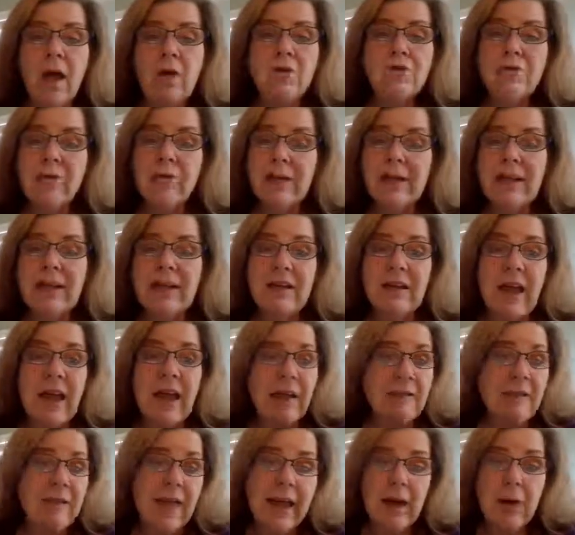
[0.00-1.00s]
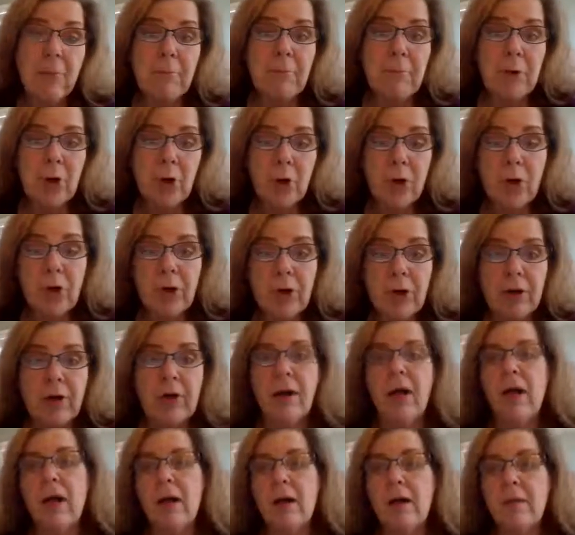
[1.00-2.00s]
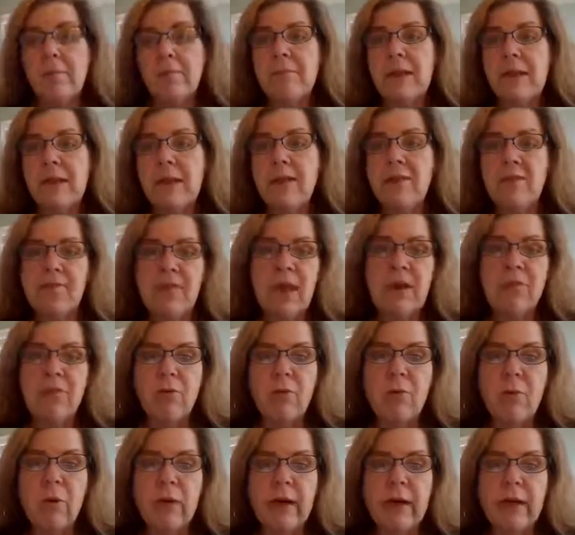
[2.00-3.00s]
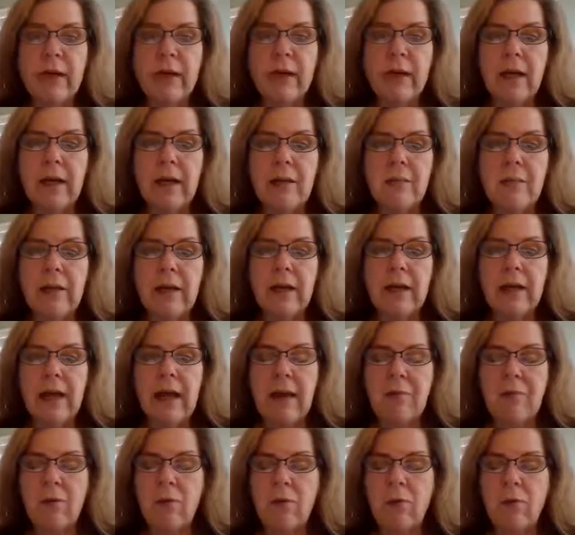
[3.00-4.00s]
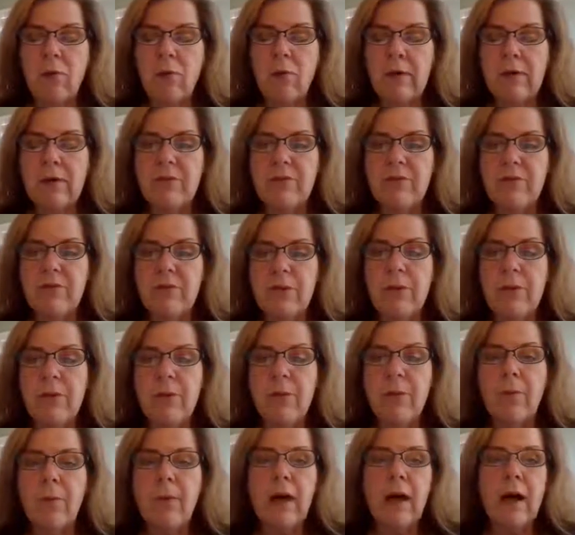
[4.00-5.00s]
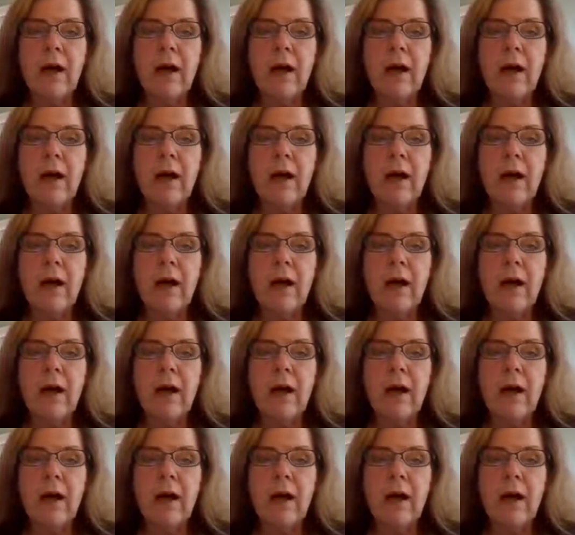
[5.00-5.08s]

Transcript: Treat it like a burn, because that's what a chemical would do.